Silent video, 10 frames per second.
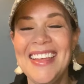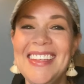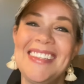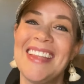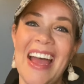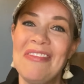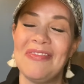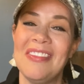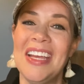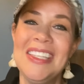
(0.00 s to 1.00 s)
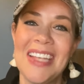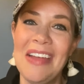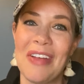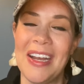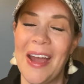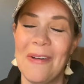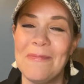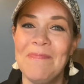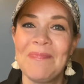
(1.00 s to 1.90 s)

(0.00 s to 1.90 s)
it's life. It's life right now.